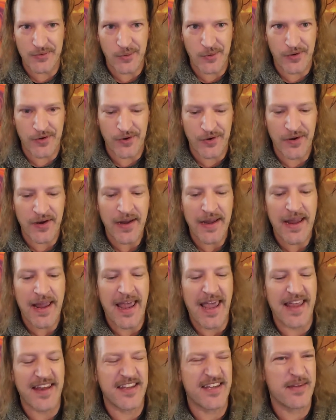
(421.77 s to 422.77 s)
disorder,
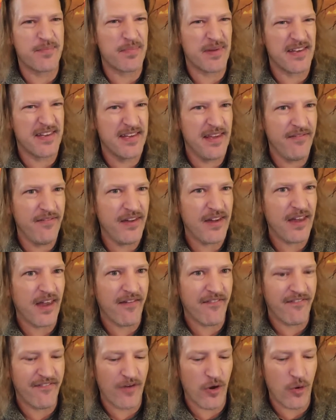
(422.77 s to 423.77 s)
and
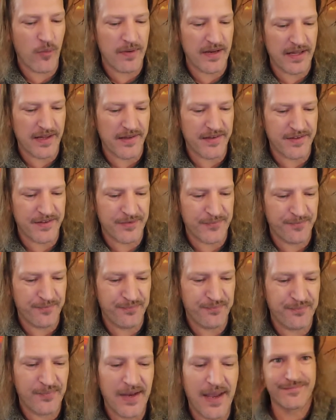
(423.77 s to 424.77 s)
specific phobias.
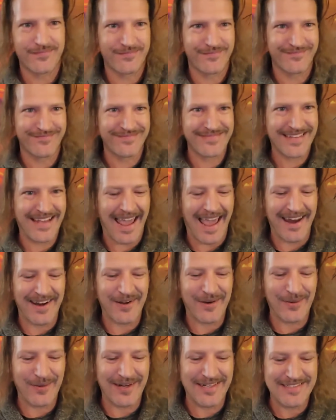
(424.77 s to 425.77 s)

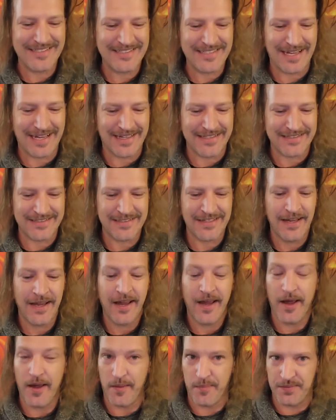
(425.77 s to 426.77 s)
Category six,
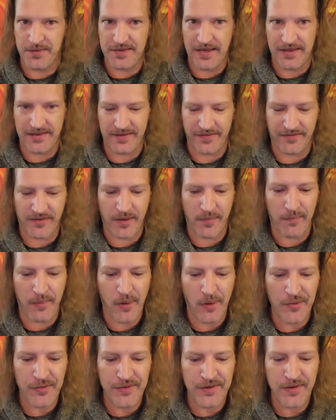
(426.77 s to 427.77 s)

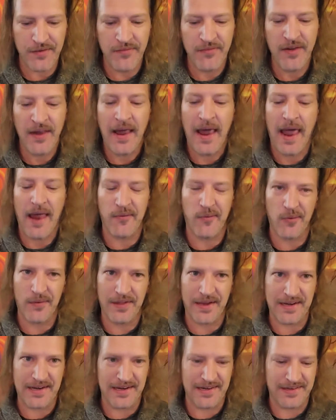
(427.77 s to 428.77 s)
obsessive-compulsive and
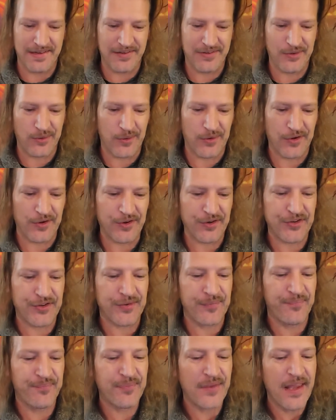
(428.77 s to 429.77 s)
related
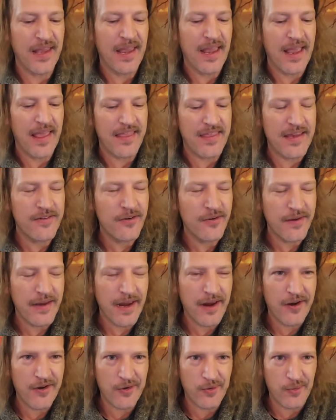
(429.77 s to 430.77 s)
disorders. These are
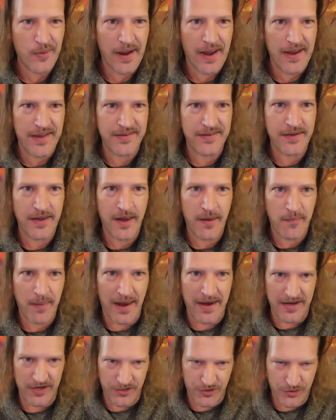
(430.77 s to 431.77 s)
characterized
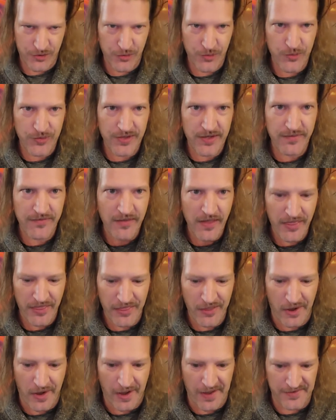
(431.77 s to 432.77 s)
by intrusive
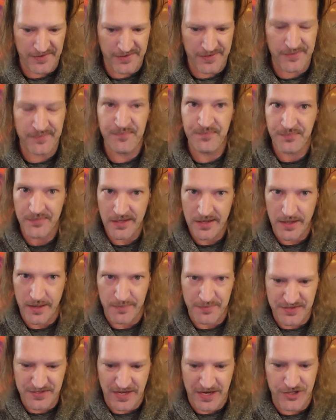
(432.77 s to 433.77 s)
thoughts,
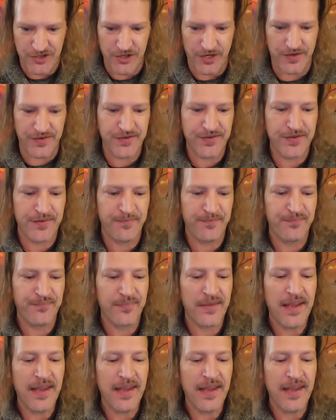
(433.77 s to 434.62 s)
obsessions,